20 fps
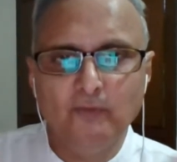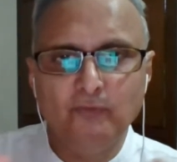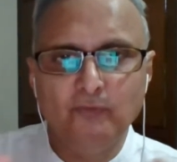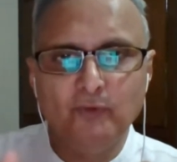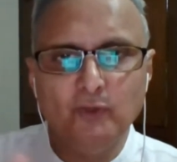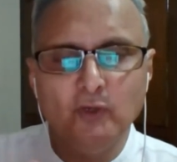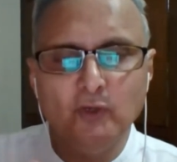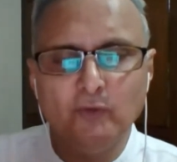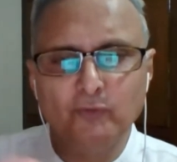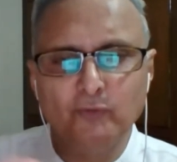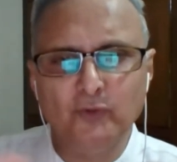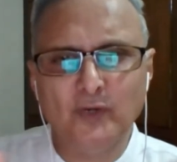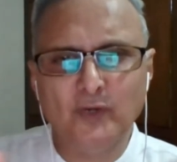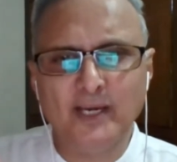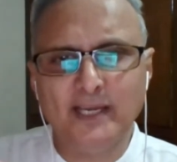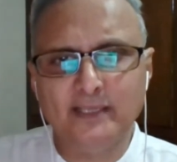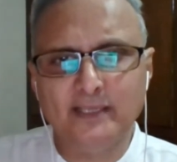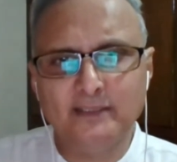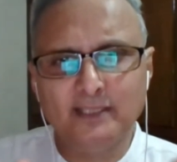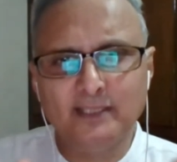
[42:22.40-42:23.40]
few of you,
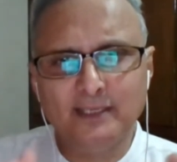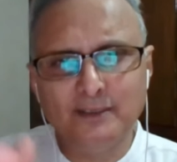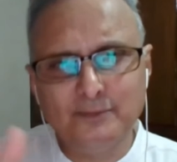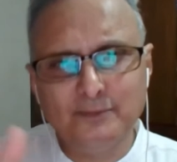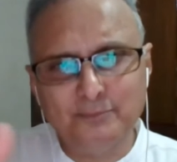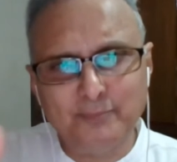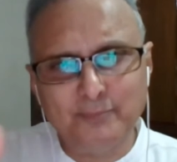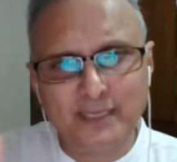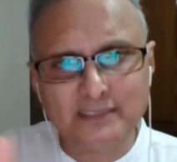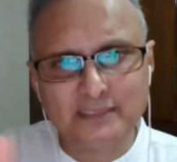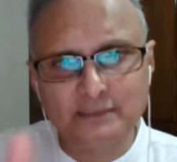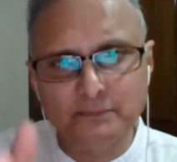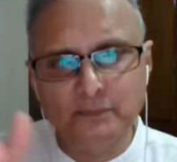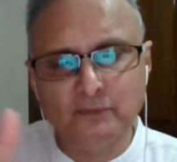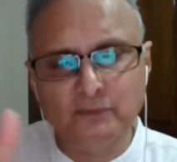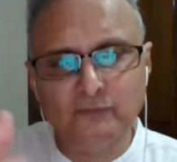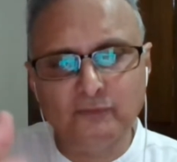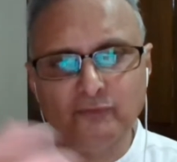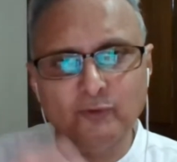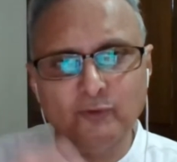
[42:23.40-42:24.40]
I think
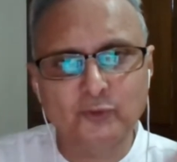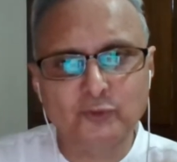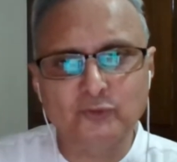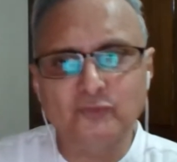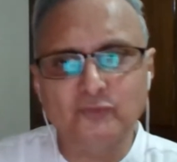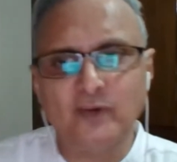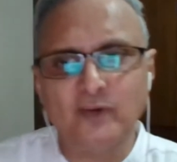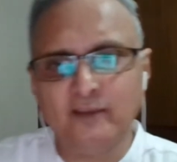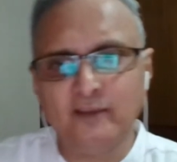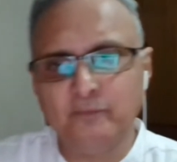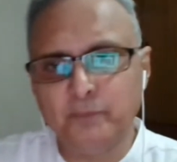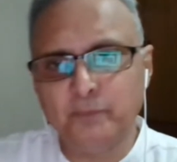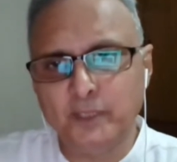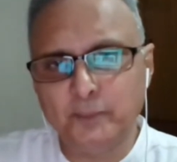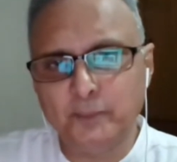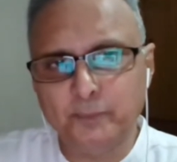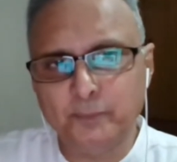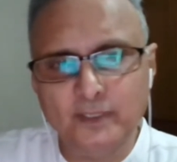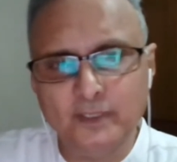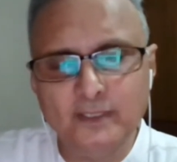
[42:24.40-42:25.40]
maximum four to five
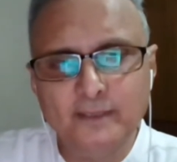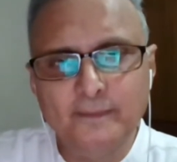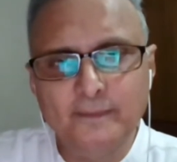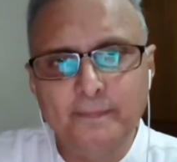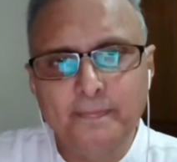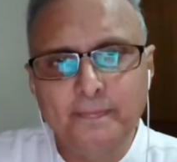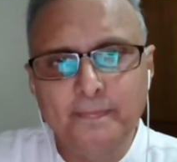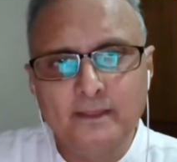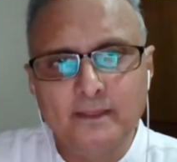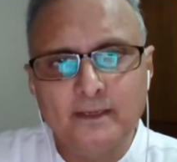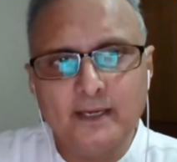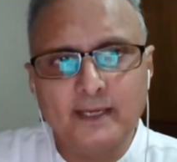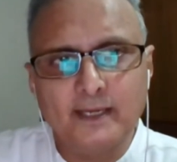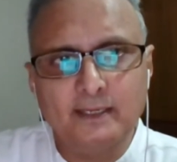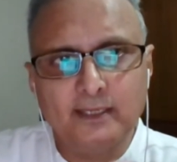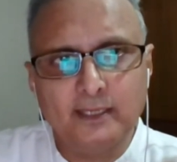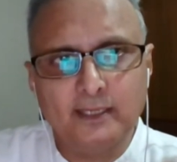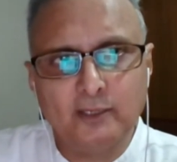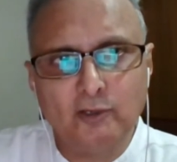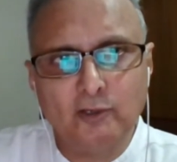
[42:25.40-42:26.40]
people I
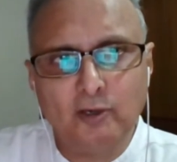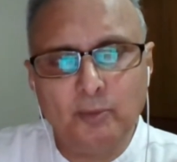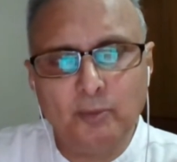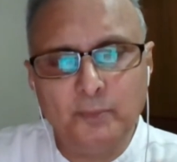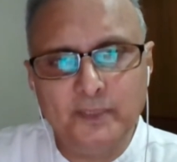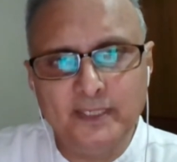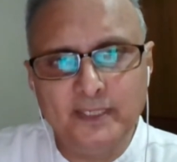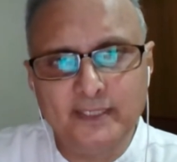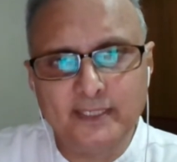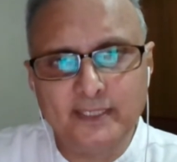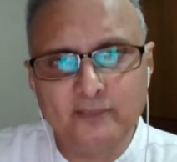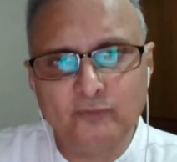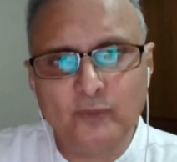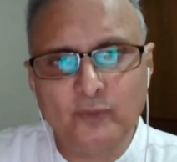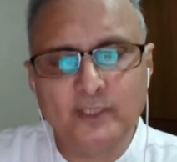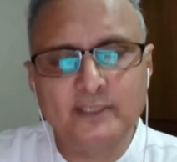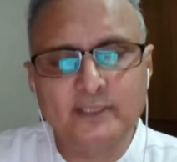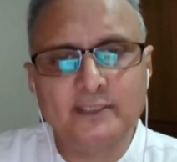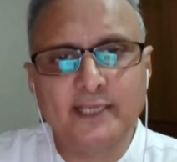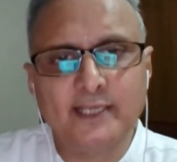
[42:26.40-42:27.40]
can accommodate at
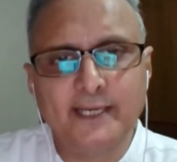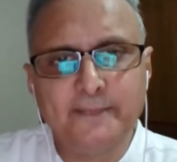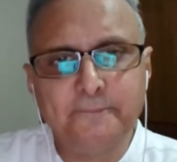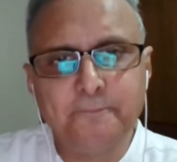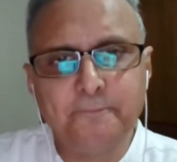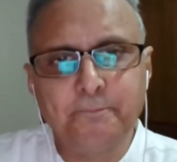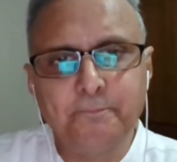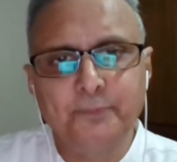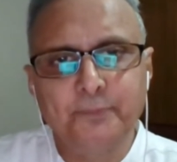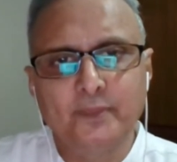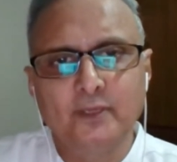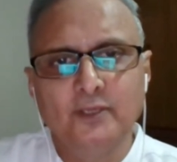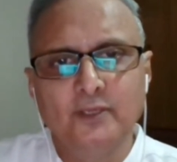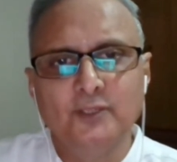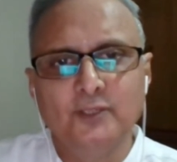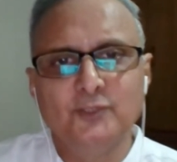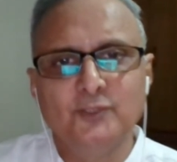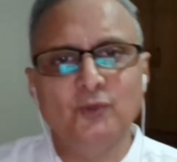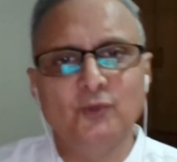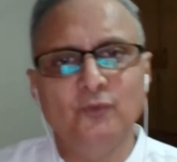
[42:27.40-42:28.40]
one time.
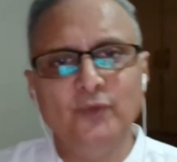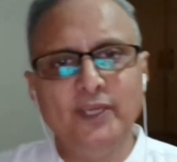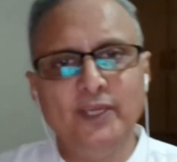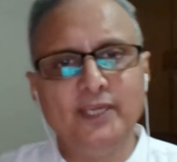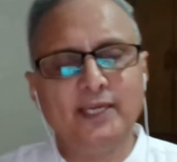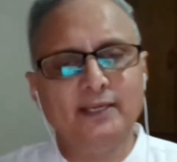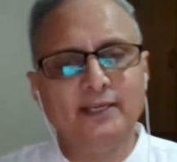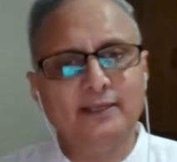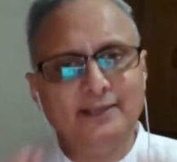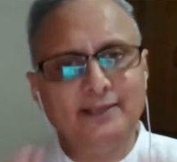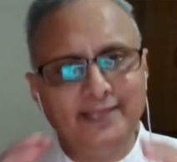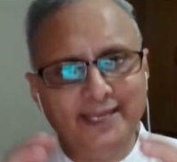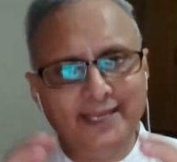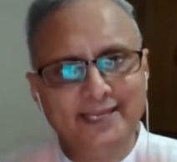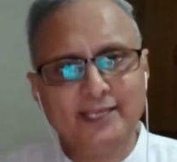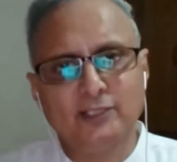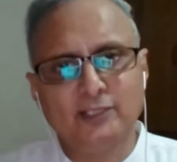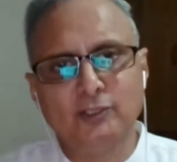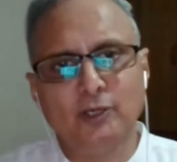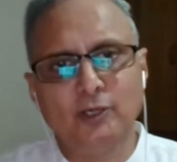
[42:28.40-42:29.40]
So we can
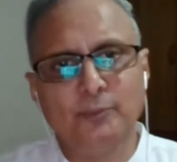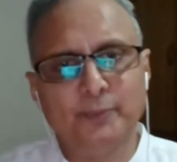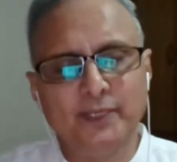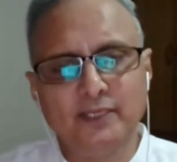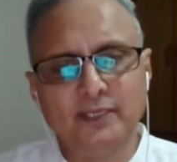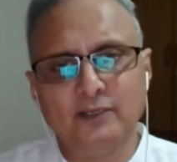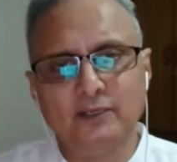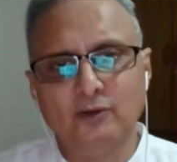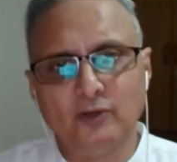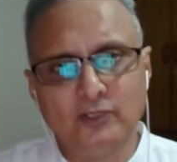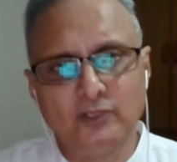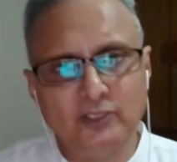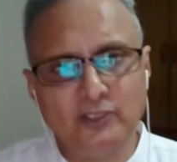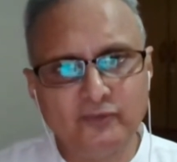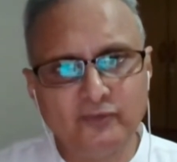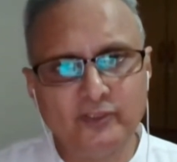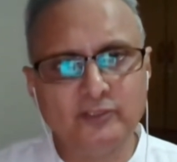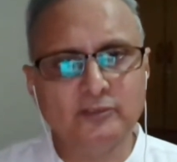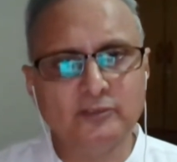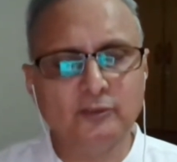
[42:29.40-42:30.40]
take a topic or
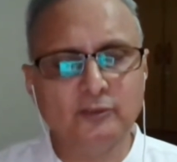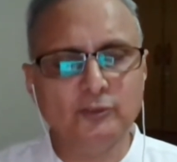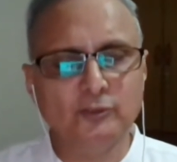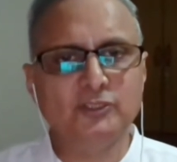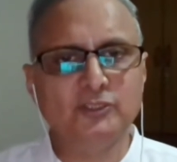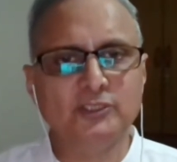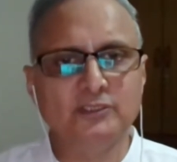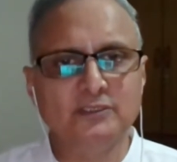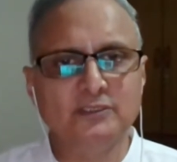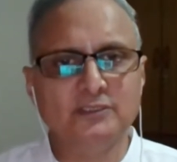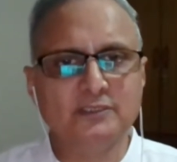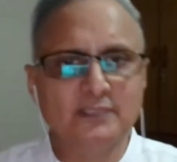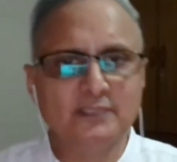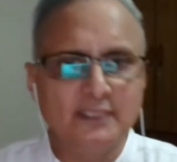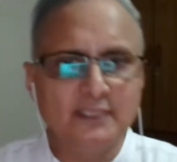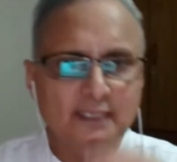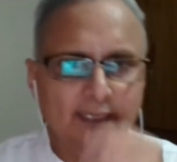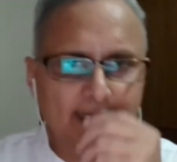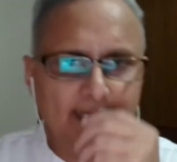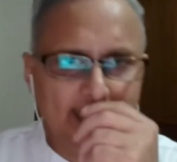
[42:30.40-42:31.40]
different questions
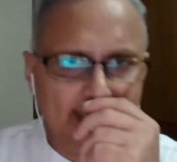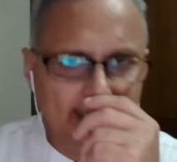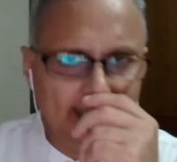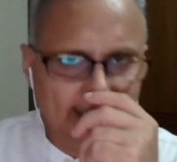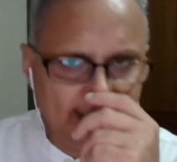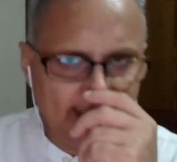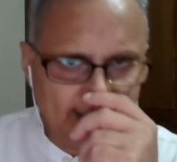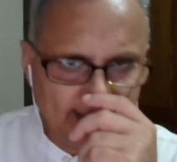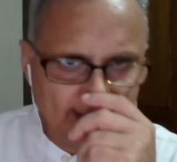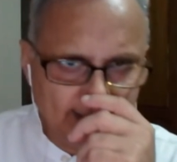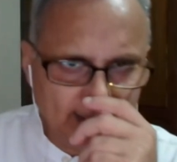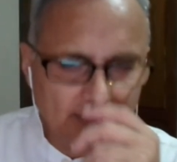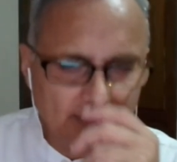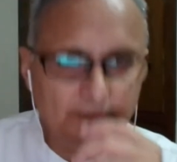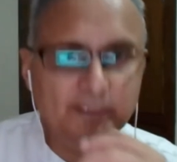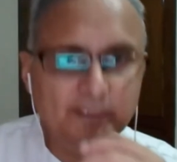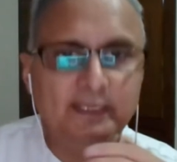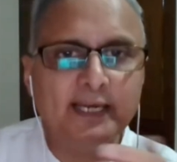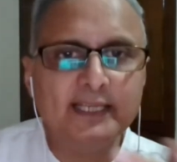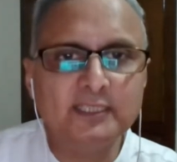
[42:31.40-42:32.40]
and
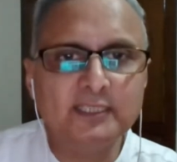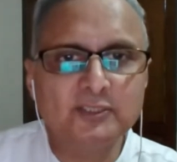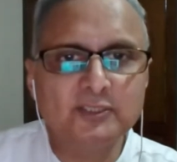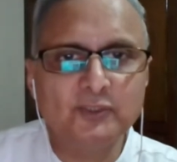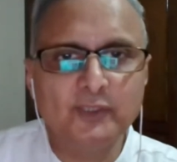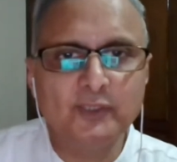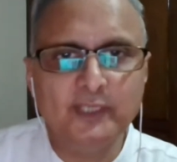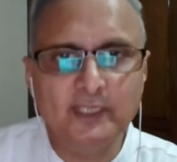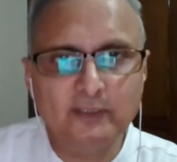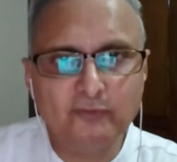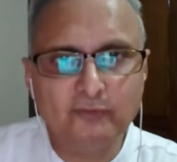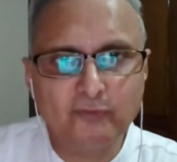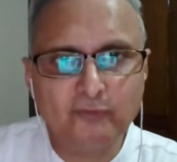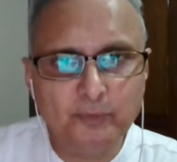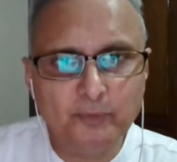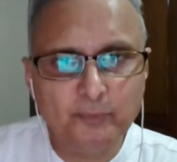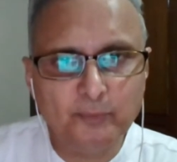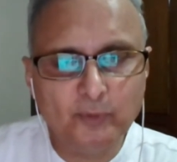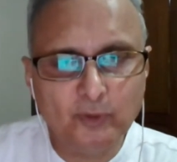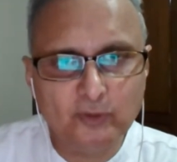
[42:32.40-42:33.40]
it'll be nice to hear
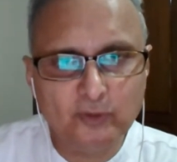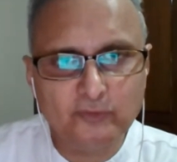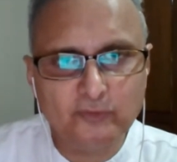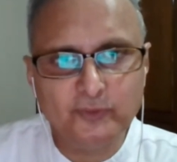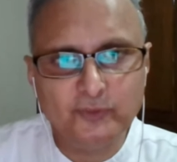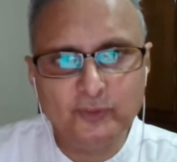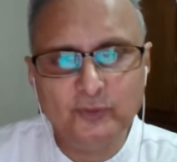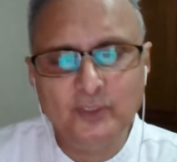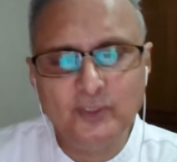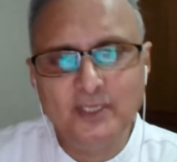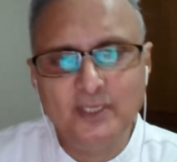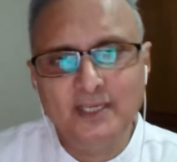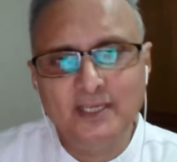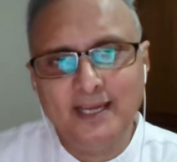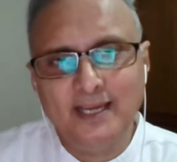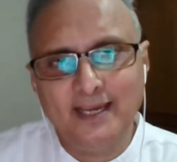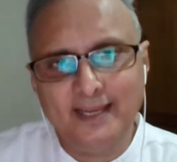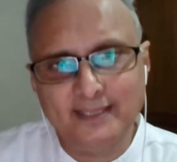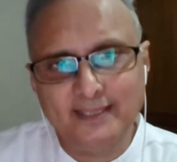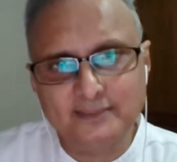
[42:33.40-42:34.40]
from all of you.
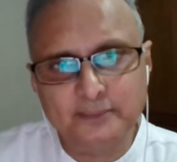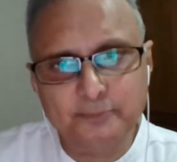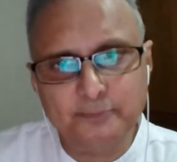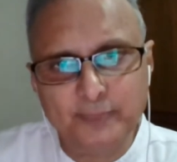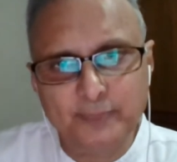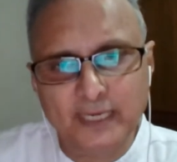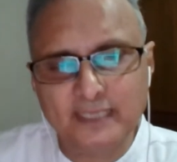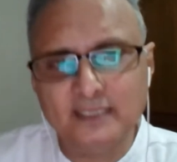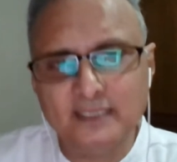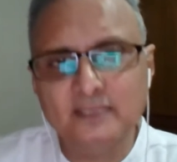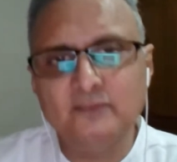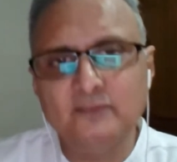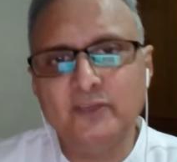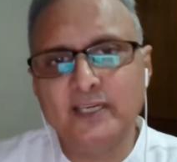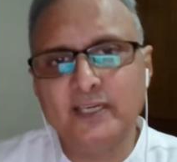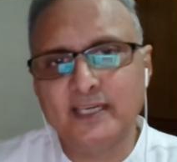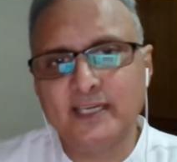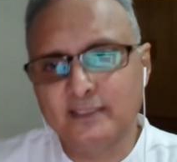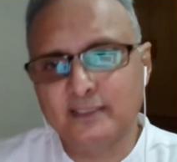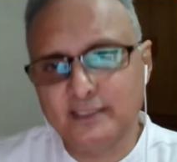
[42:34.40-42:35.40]
And as a panel,
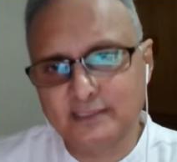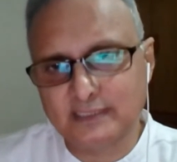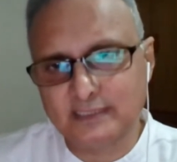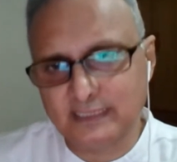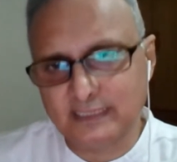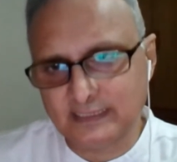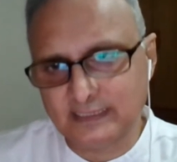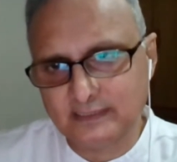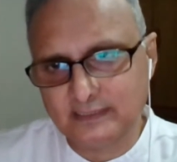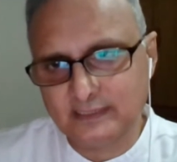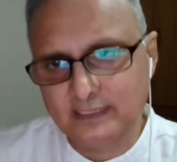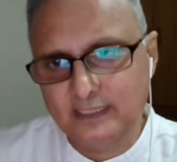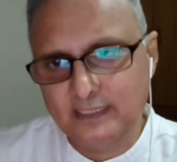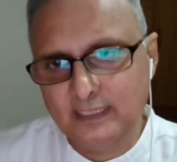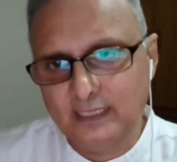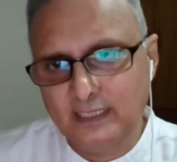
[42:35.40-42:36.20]
we can discuss.